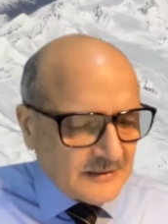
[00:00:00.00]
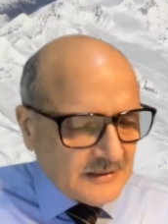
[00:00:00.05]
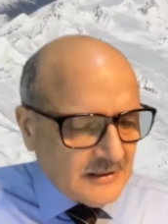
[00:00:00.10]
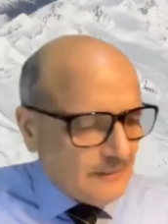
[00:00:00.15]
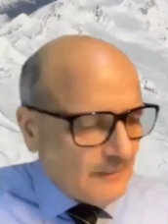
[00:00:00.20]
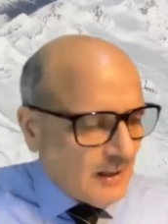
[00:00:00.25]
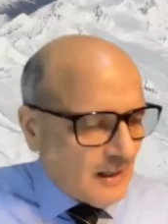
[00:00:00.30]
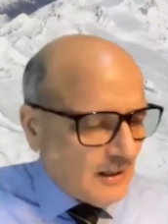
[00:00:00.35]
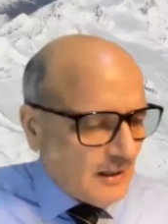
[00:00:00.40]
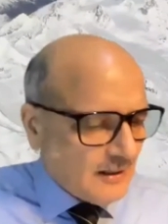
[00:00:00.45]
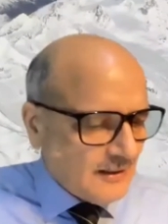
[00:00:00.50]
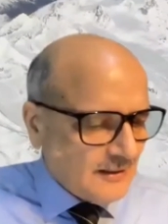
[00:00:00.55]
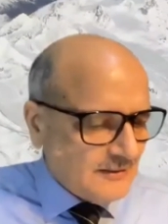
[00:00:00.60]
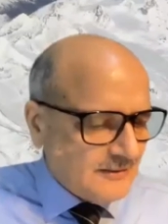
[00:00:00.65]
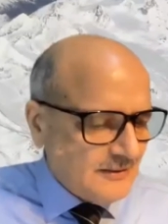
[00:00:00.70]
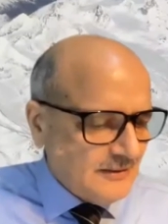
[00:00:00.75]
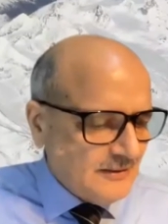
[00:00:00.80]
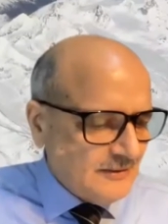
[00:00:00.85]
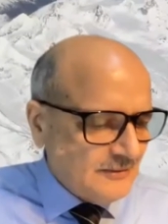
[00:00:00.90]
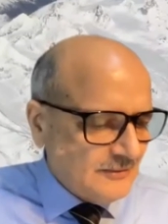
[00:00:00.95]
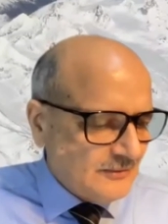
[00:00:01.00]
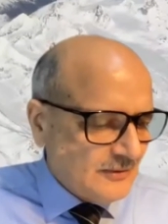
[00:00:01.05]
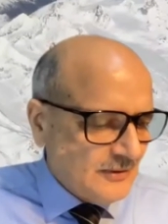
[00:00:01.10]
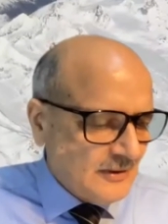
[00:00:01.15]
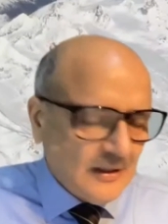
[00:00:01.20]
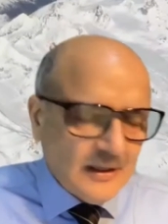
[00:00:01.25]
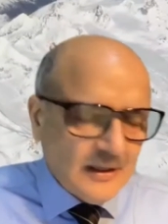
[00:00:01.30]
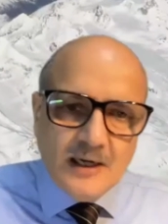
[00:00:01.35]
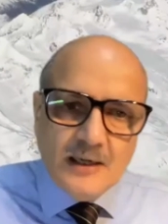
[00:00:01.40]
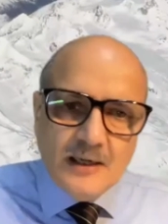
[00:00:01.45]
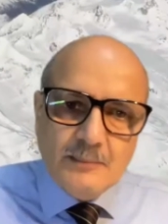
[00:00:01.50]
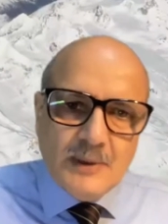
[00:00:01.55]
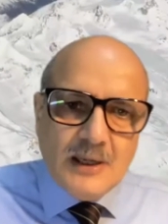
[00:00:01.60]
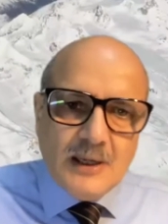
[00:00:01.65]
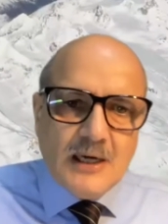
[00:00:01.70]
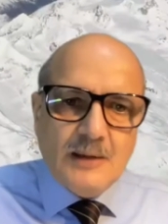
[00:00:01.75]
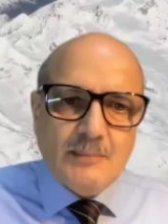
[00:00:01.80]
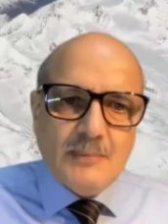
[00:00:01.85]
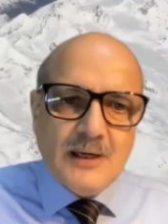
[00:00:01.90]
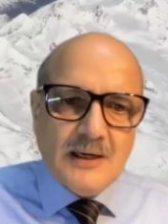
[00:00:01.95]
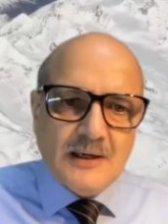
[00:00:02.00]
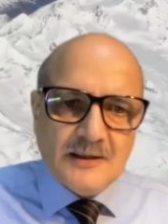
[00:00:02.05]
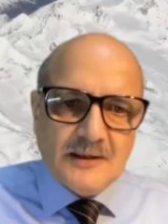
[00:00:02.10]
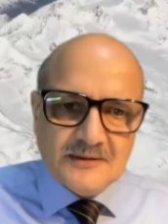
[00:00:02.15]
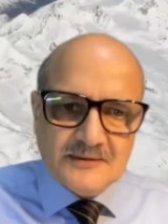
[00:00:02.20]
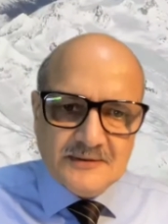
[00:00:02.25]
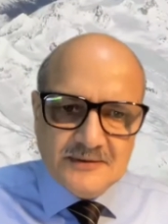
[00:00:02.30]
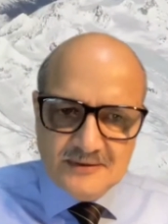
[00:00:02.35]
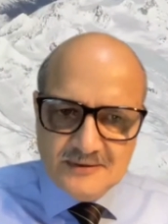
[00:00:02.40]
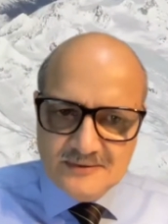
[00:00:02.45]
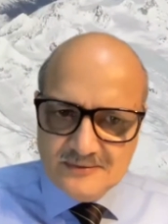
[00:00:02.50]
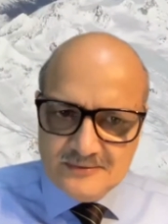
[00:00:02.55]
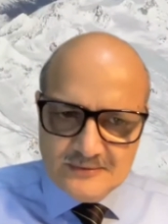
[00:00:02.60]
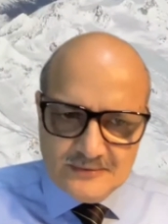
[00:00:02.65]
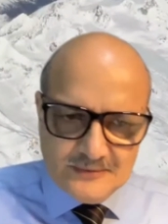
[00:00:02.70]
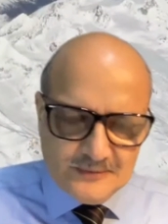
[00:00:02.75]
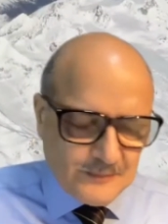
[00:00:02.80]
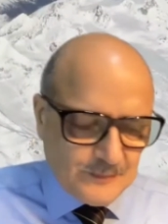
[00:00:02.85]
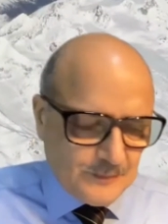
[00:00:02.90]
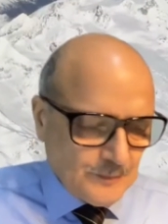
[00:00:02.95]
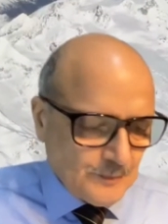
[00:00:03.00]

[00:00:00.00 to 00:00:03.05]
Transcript: Atimaharathis, and Mahamaharathis.